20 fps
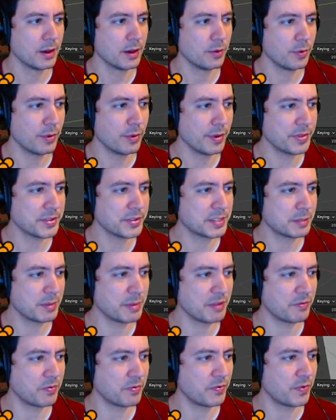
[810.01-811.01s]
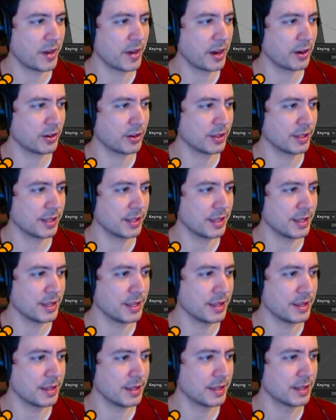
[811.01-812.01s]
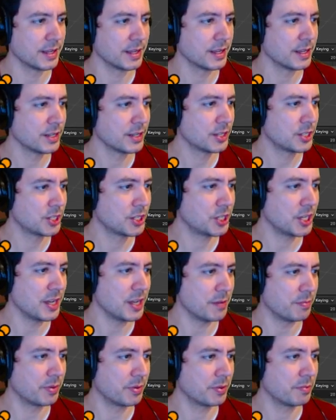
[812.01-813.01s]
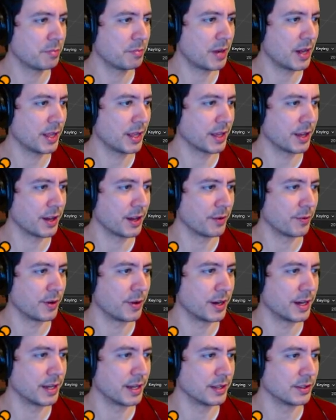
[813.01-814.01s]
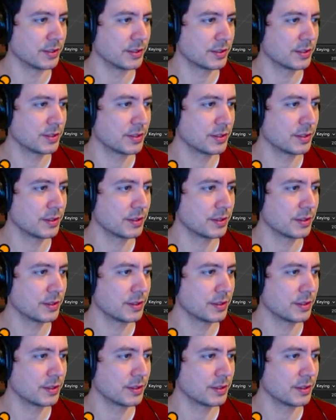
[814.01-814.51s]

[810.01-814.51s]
We want this to be fairly cheap polygon-wise.